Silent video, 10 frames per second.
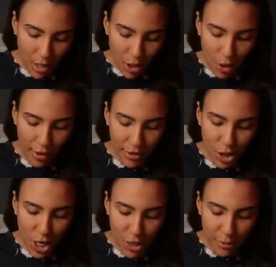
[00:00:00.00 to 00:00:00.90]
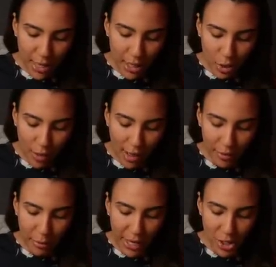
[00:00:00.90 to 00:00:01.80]
You have the Judgment, you
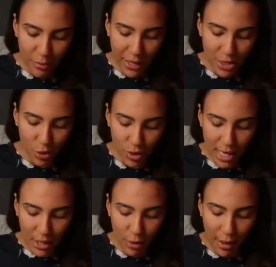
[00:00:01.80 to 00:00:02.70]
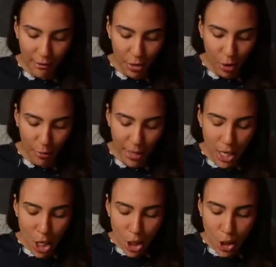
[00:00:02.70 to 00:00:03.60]
have the Page of Pentacles, and you have the Hermit.
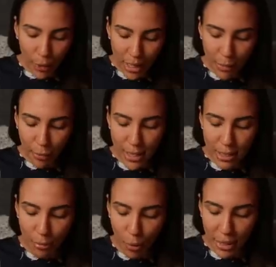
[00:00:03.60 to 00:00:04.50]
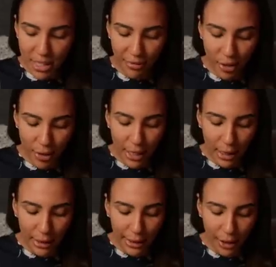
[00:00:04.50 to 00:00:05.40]
So in the present moment, it's very
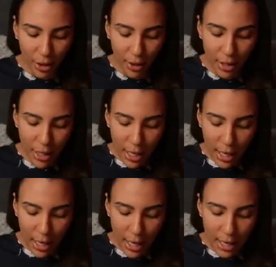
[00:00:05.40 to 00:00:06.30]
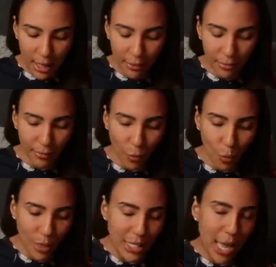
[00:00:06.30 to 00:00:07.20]
clear what's